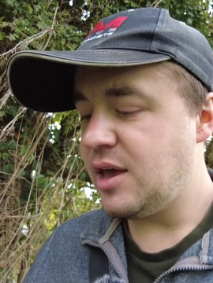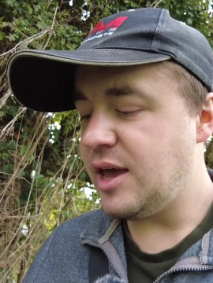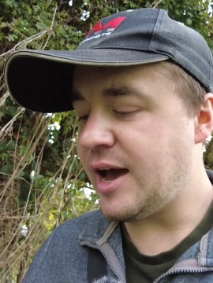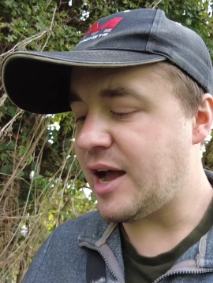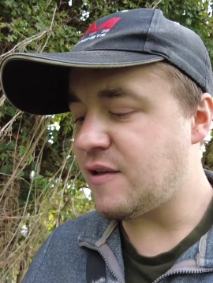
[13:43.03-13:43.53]

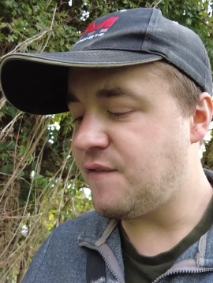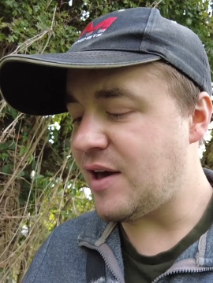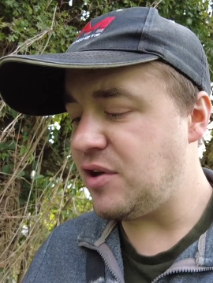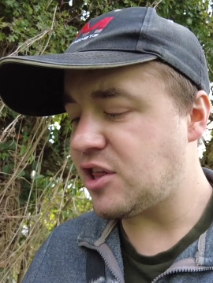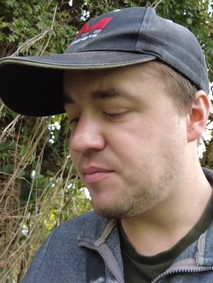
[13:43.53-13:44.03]
It had a
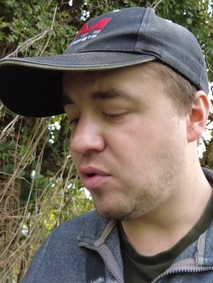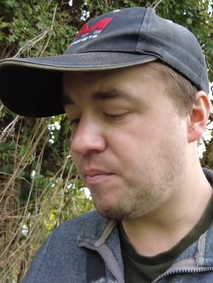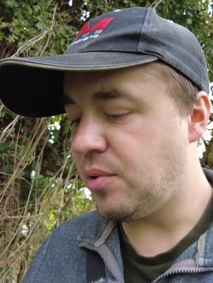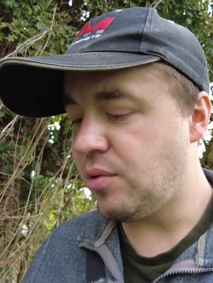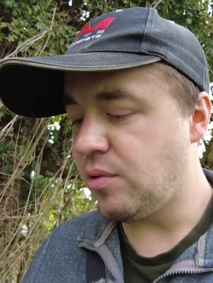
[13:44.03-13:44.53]
very small
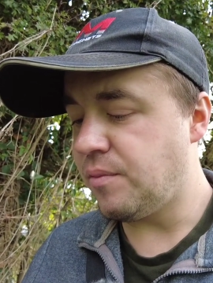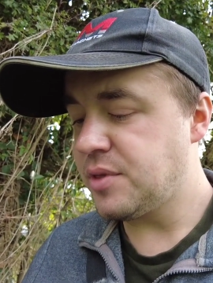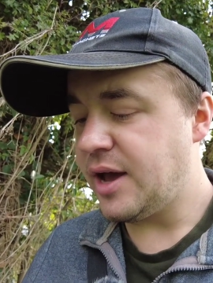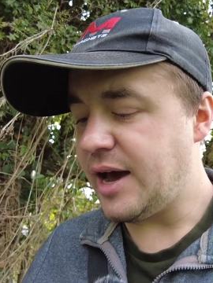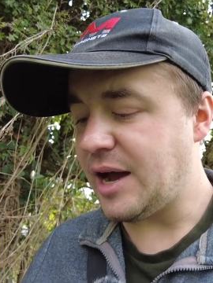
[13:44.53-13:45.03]
bore
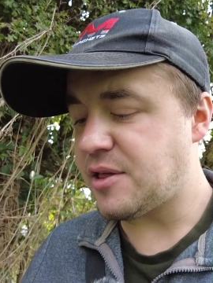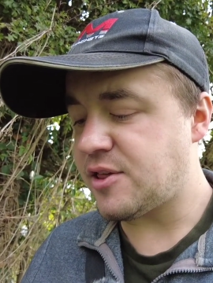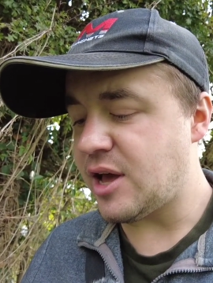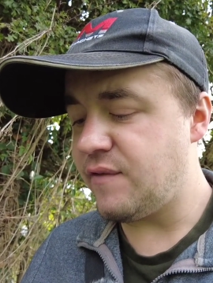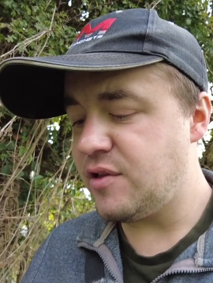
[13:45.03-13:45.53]
at
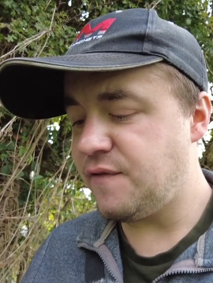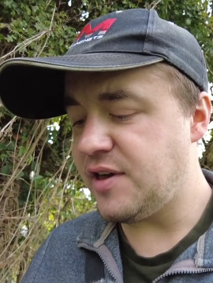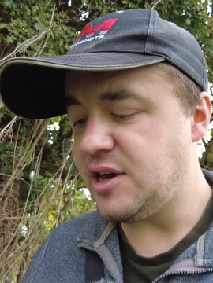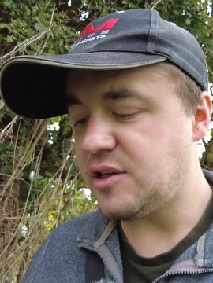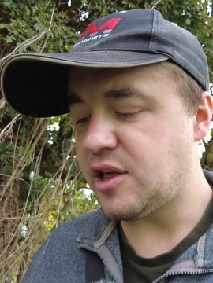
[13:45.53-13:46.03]
7
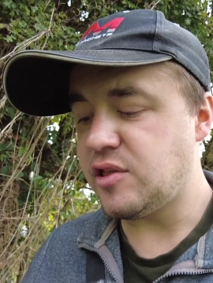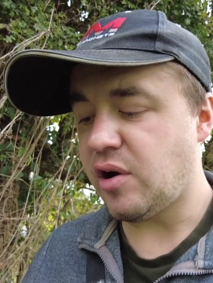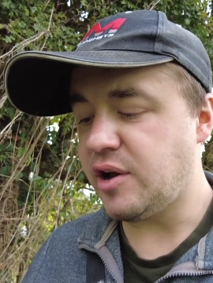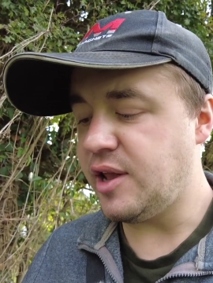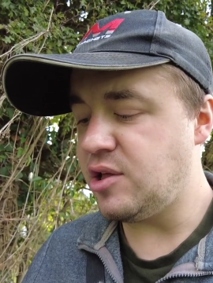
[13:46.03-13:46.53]
feet
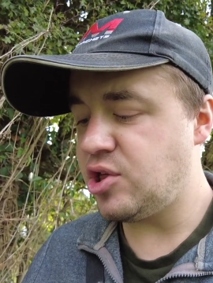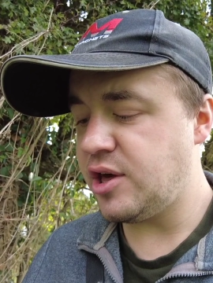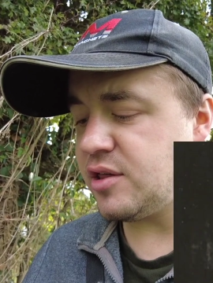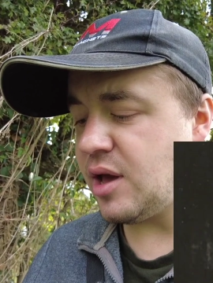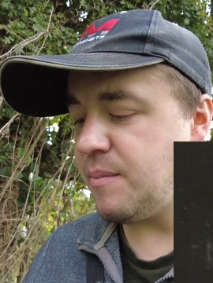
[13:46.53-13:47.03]
9
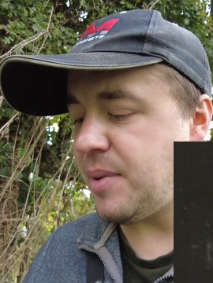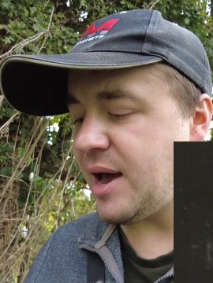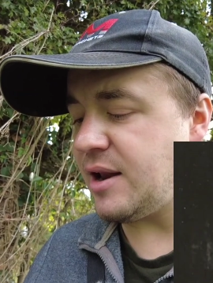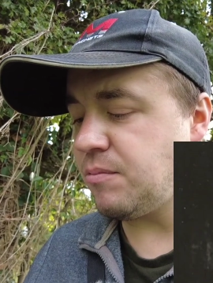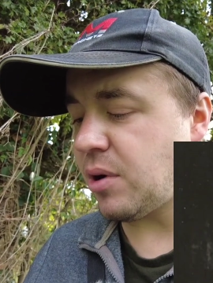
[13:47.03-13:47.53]
inches,
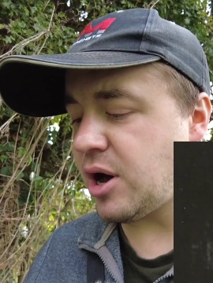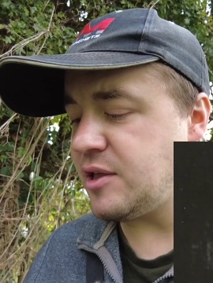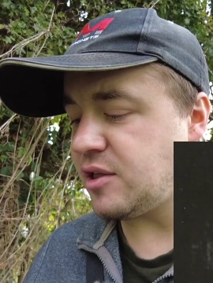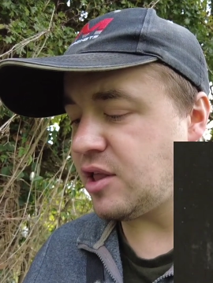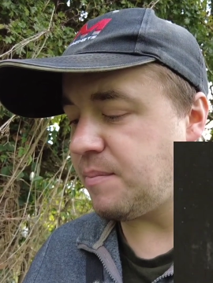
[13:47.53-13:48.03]
barely
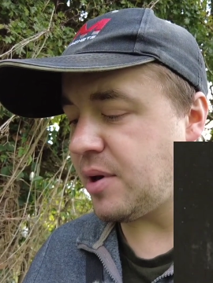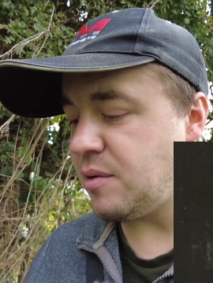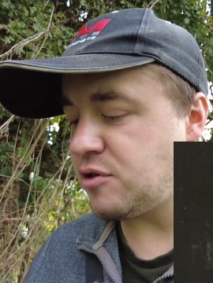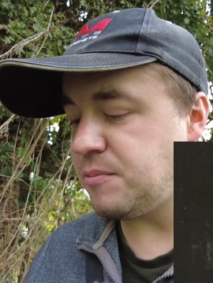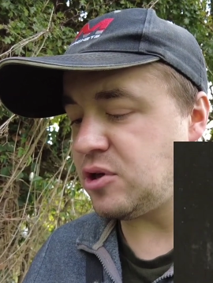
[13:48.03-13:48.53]
wider than the
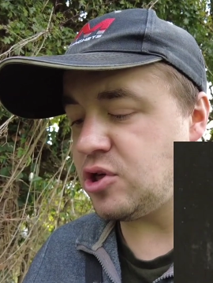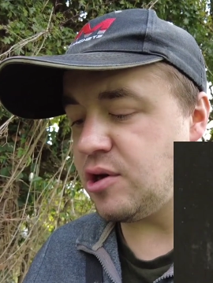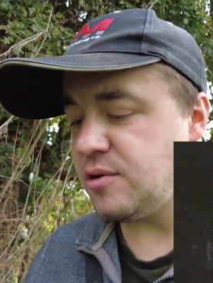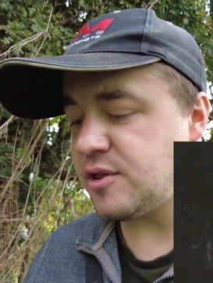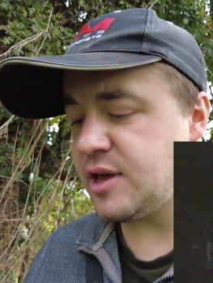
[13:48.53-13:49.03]
boats which
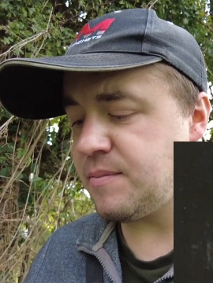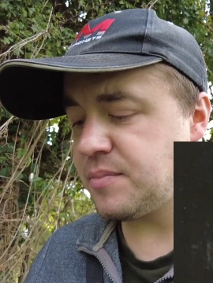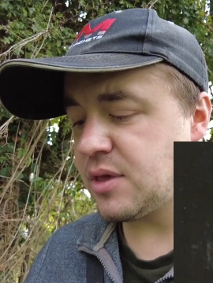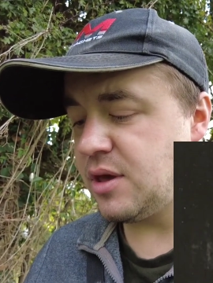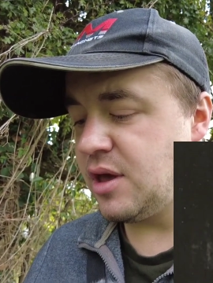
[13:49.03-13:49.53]
used it,
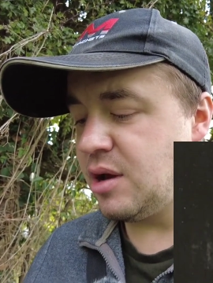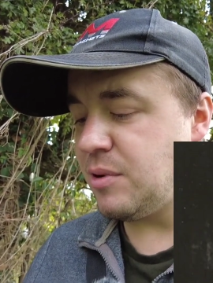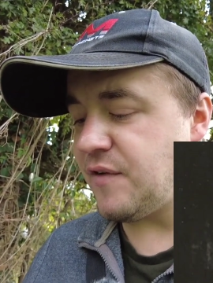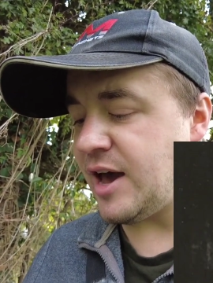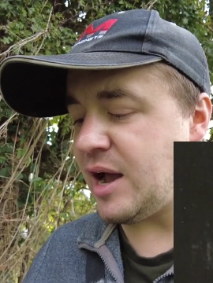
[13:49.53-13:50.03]

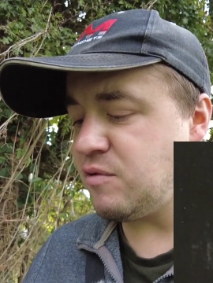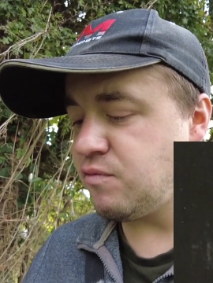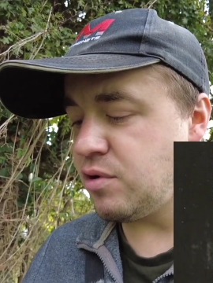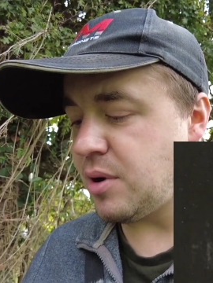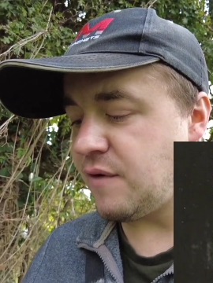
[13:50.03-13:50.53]
with a
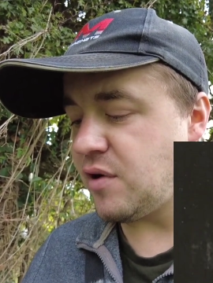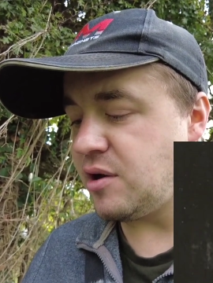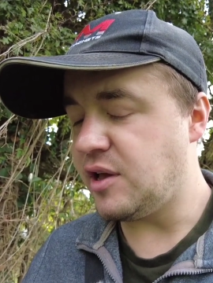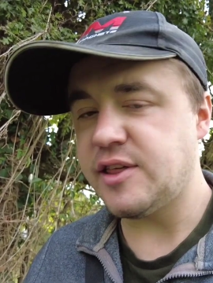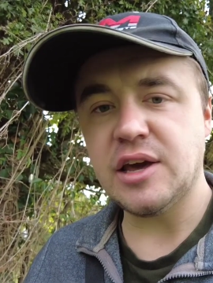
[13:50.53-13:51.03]
headroom of
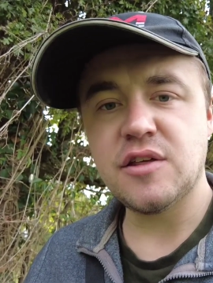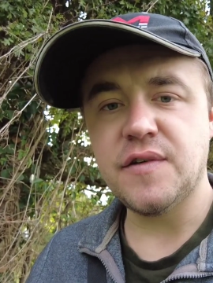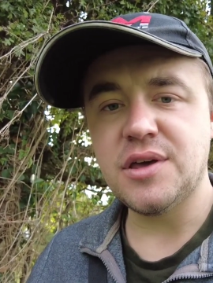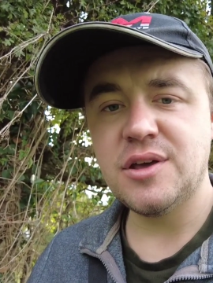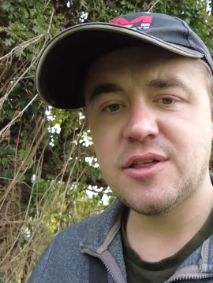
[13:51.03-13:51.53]
only 6
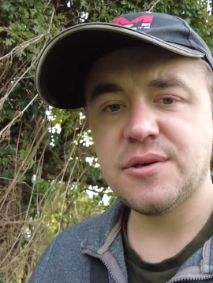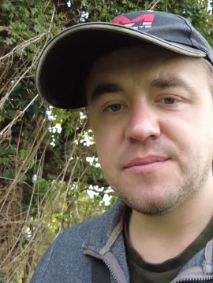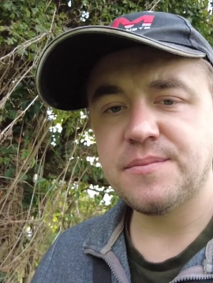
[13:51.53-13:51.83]
feet.